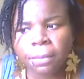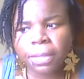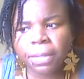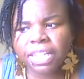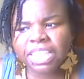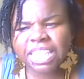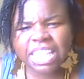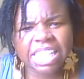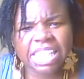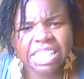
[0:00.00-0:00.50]

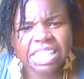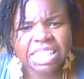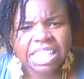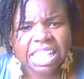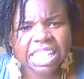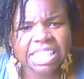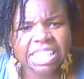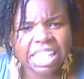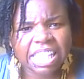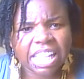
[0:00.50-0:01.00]
But this
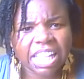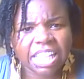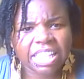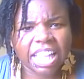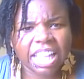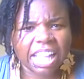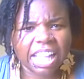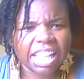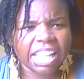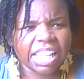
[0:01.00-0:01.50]

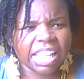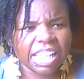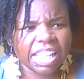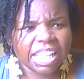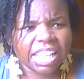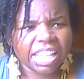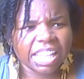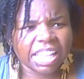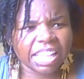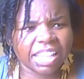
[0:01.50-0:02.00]
season, like
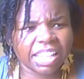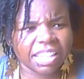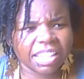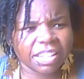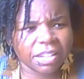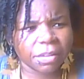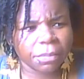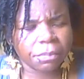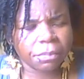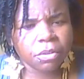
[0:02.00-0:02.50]

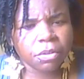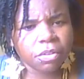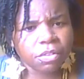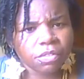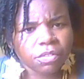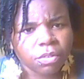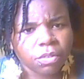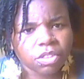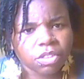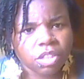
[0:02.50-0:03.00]

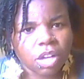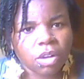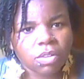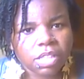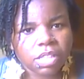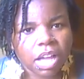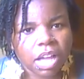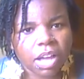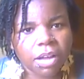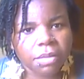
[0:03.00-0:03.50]
Beautiful
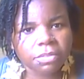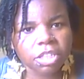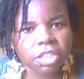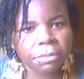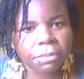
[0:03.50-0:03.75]
shows up.